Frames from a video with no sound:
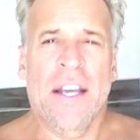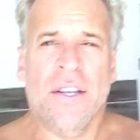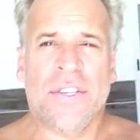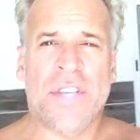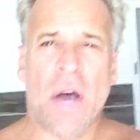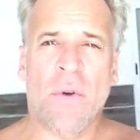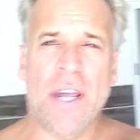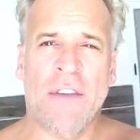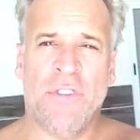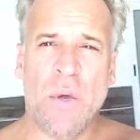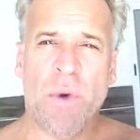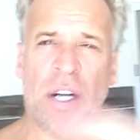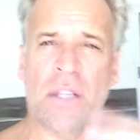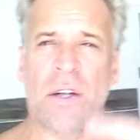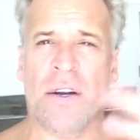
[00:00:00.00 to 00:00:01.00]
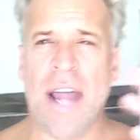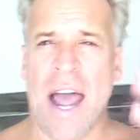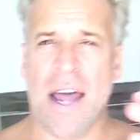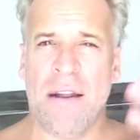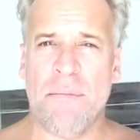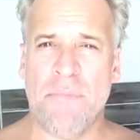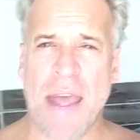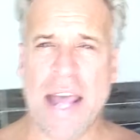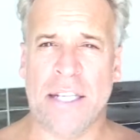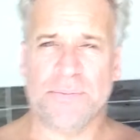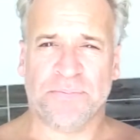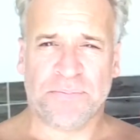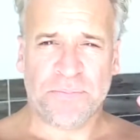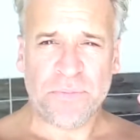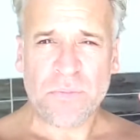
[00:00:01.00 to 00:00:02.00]
So if you want to learn how to
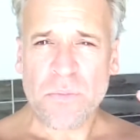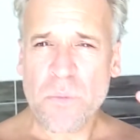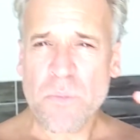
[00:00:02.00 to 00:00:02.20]
make